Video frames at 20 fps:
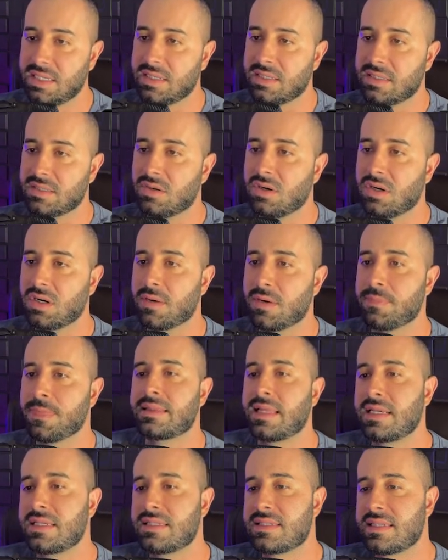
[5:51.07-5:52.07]
It has to
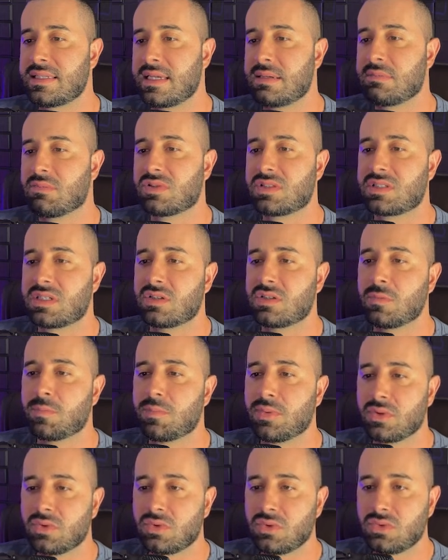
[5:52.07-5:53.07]
show the product
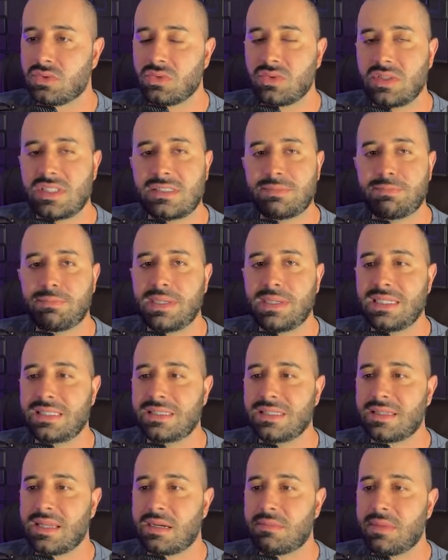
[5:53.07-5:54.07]
explicitly.
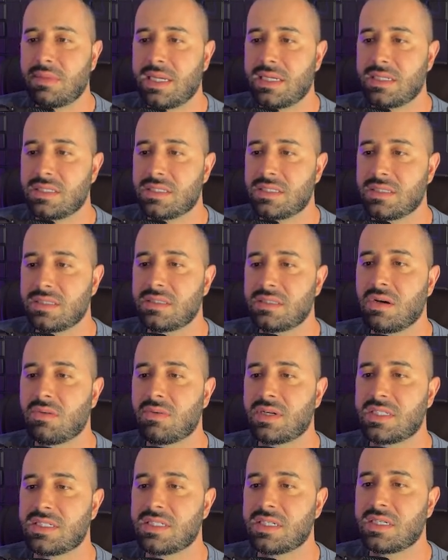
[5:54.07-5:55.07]
There's
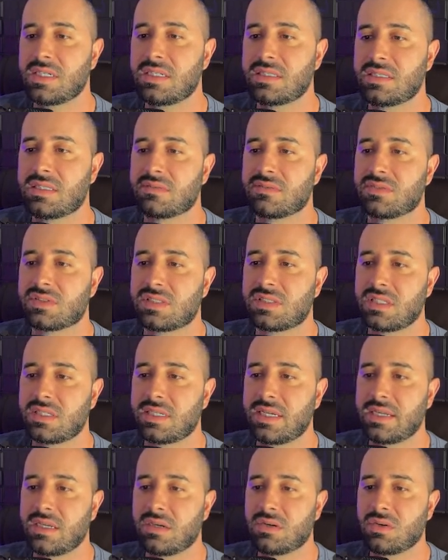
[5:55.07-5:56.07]
no point in
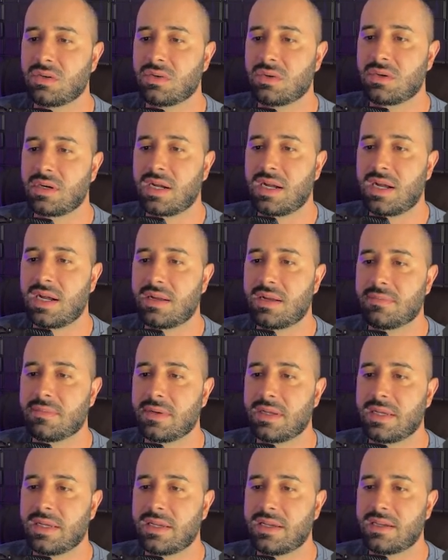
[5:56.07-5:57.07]
putting in other
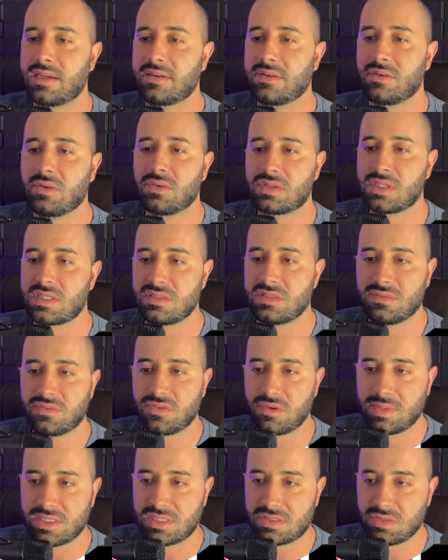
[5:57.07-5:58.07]
information. I'll let you
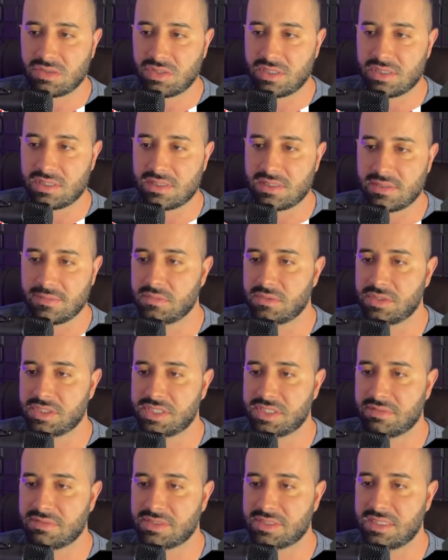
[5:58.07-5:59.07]
see the
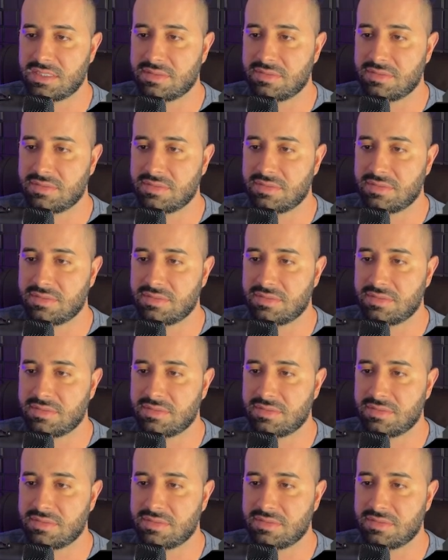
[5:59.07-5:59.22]
creative.